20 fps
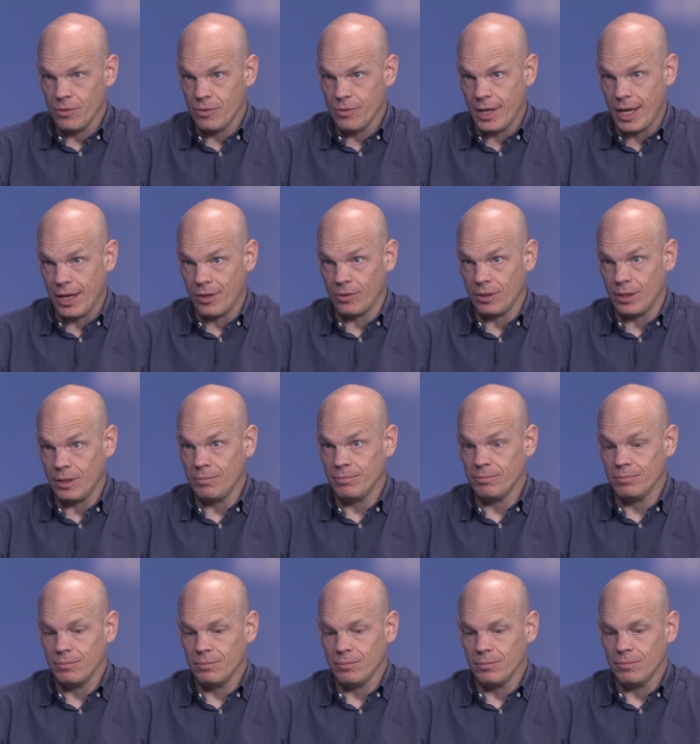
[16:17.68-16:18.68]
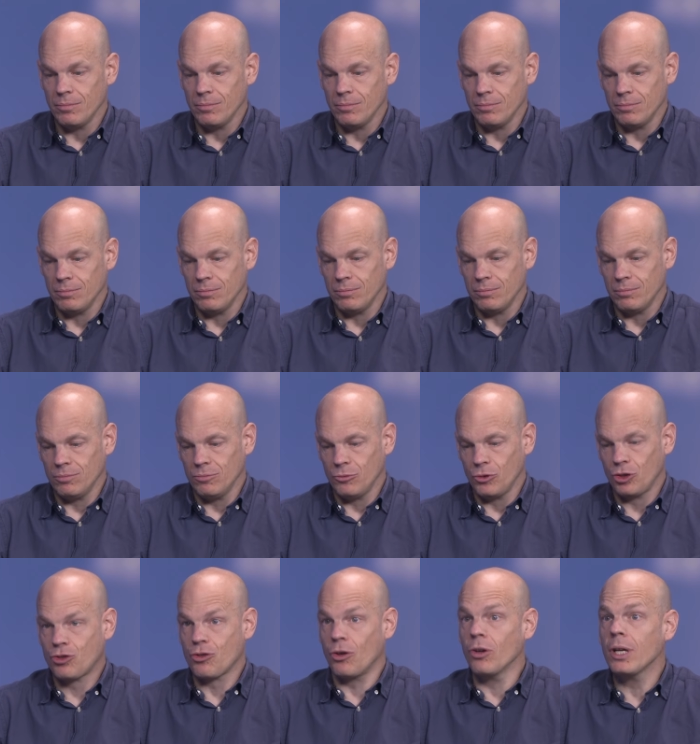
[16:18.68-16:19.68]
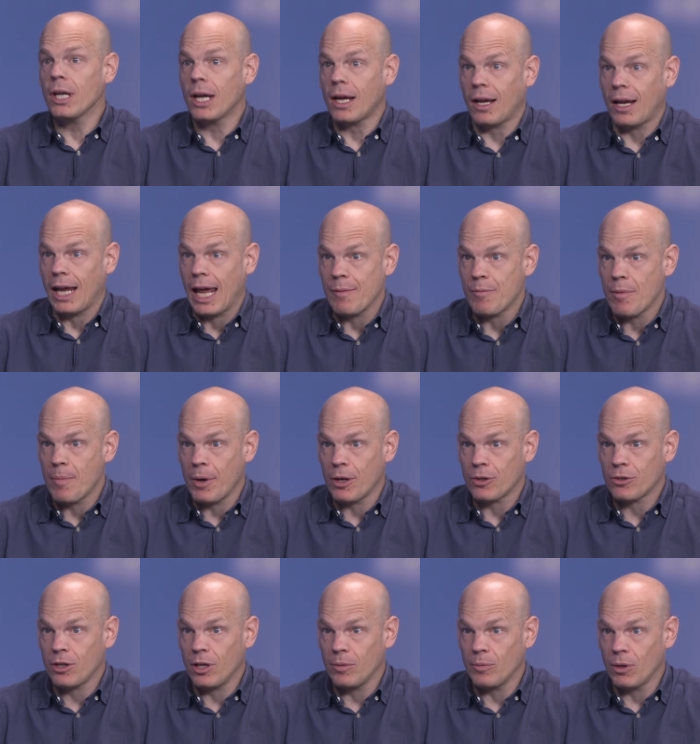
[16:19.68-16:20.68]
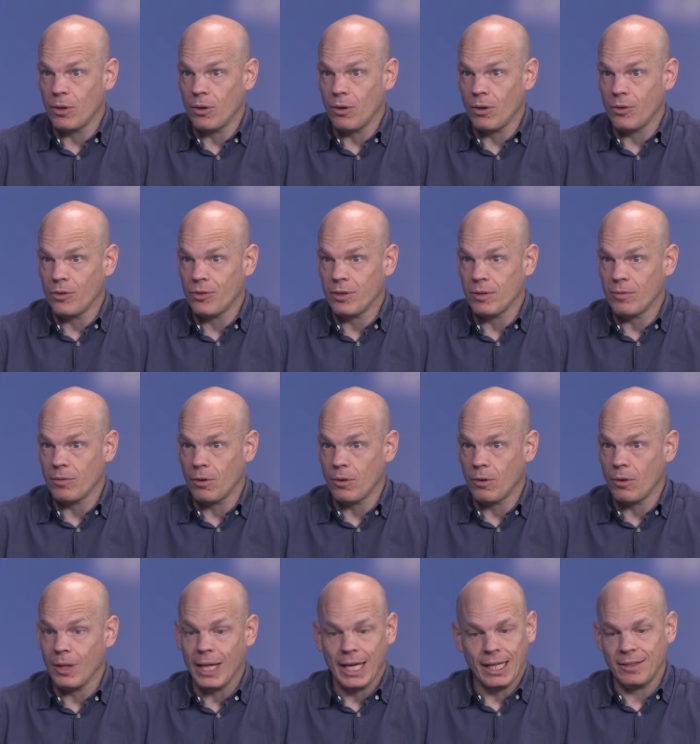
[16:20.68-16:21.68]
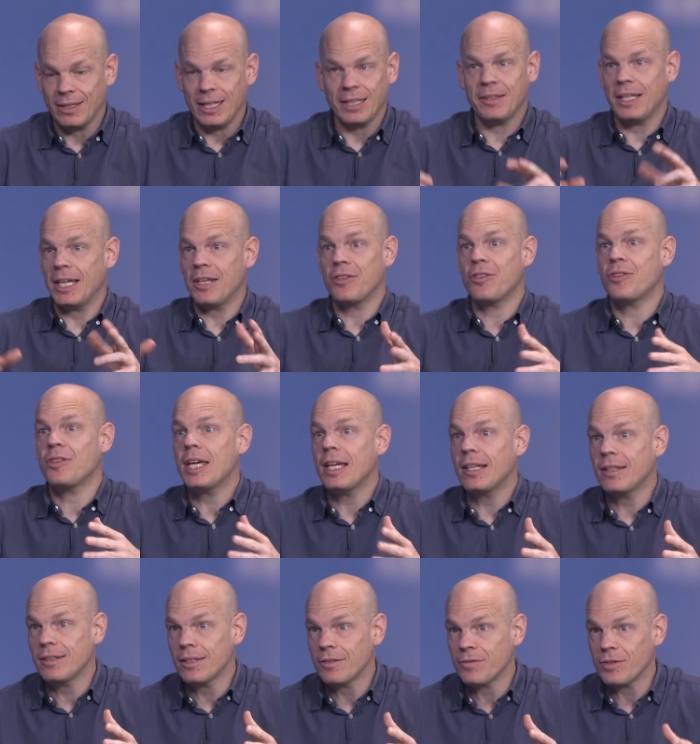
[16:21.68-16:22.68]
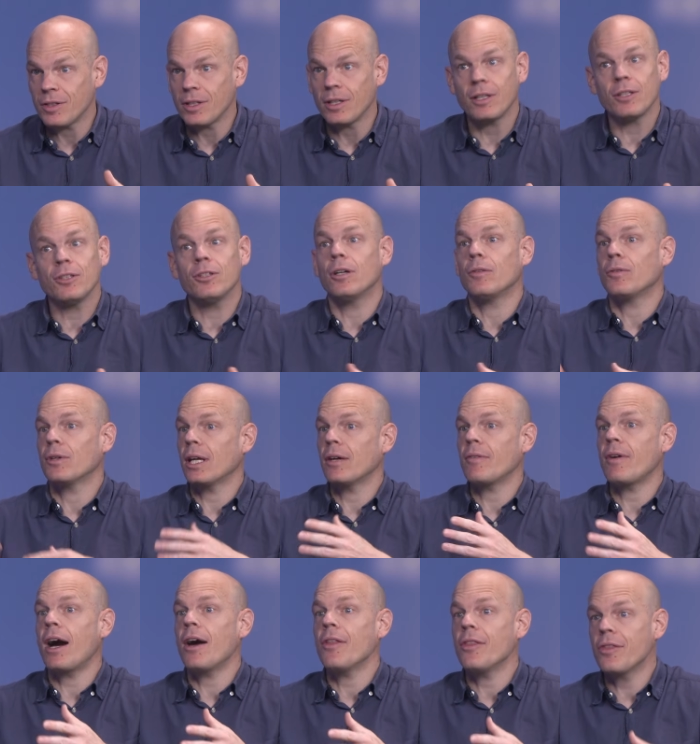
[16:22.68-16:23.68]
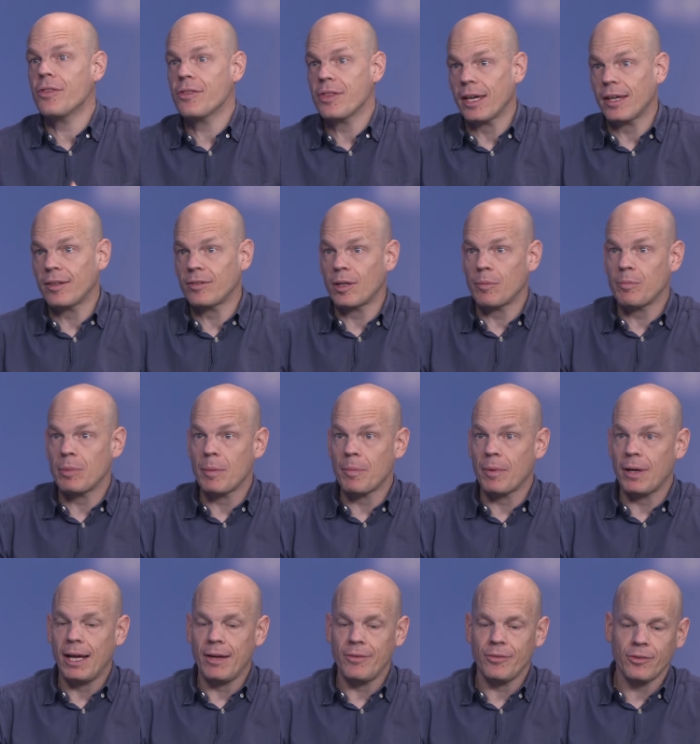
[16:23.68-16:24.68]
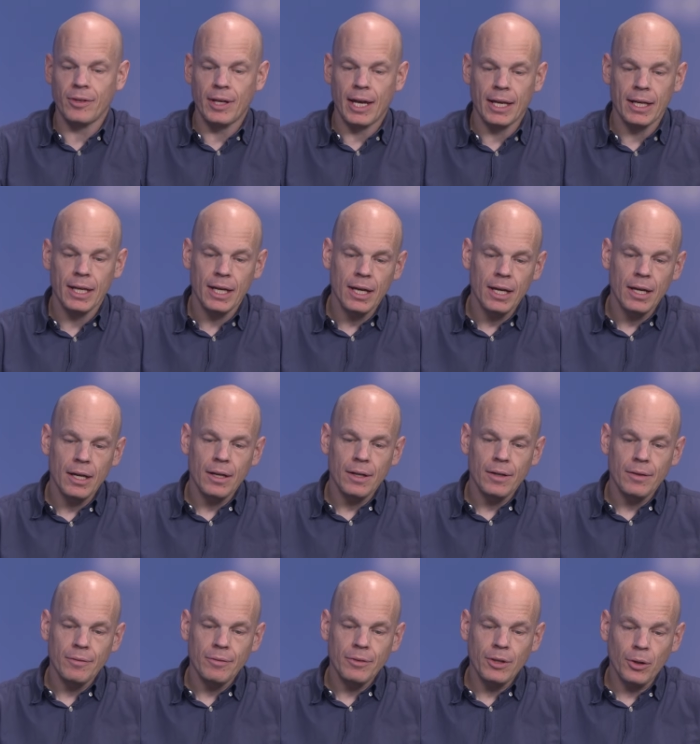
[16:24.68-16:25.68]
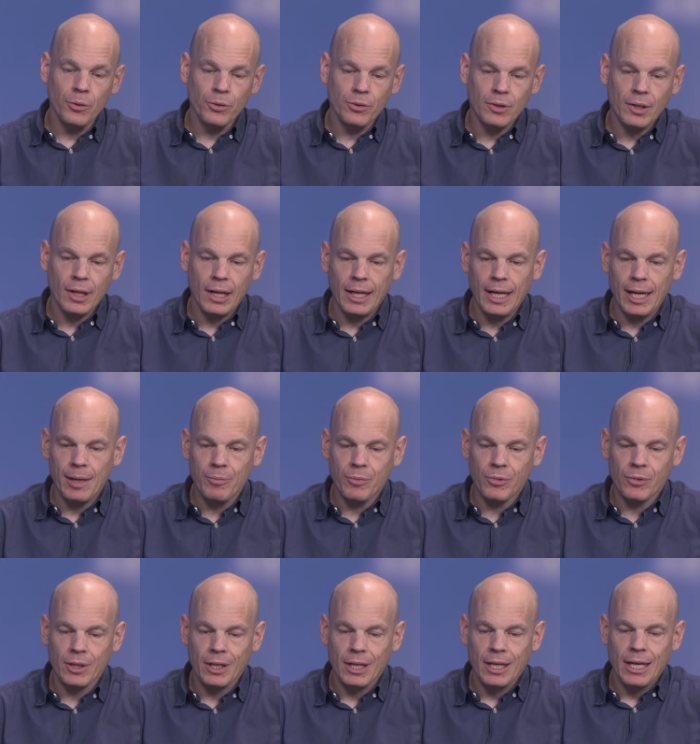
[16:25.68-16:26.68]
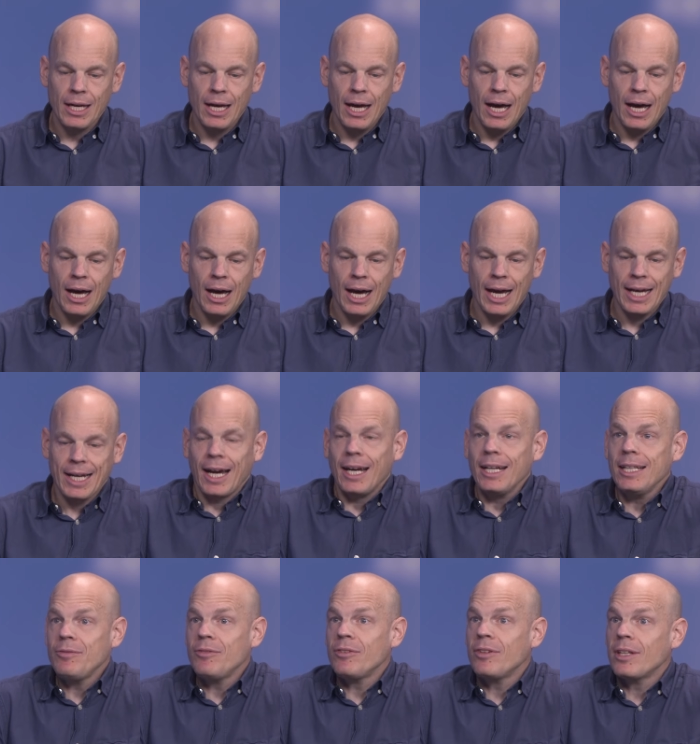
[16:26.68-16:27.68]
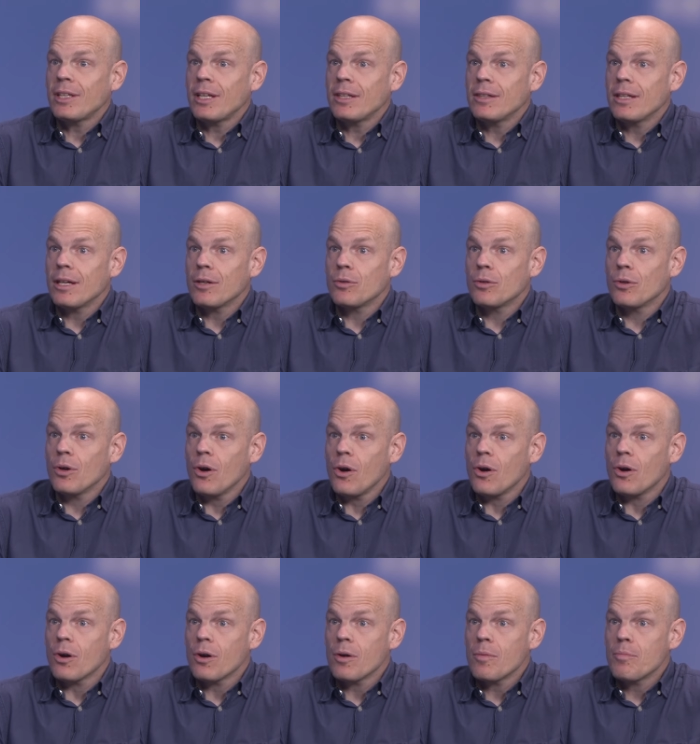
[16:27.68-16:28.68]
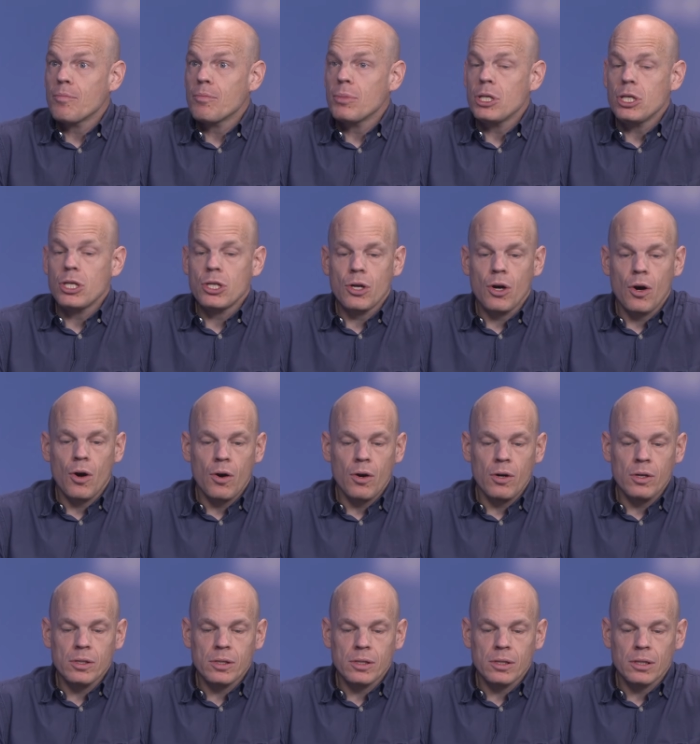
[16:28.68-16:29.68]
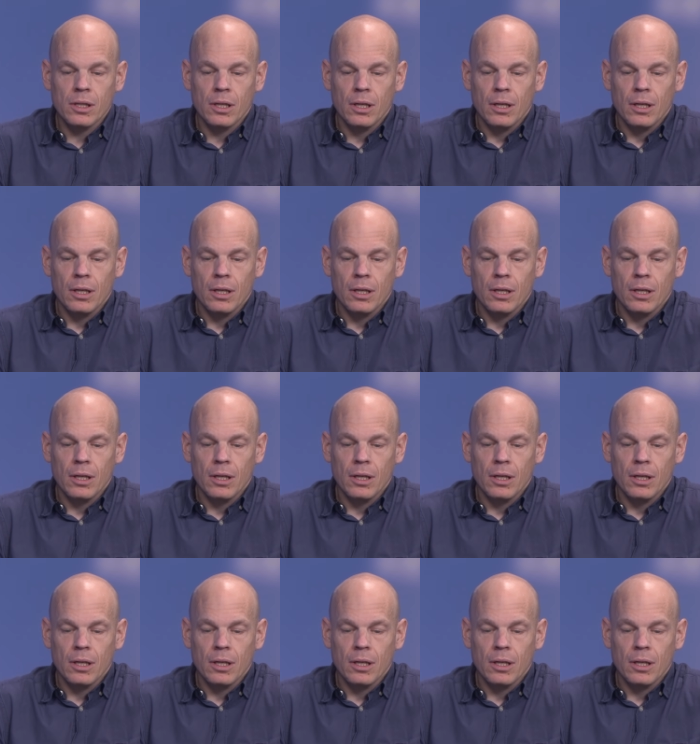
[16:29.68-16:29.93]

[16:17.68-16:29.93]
there's a stronger claim about common law and civil law, like that they think differently or whatever other things that people have said. Those claims, I can't even say that they're wrong, because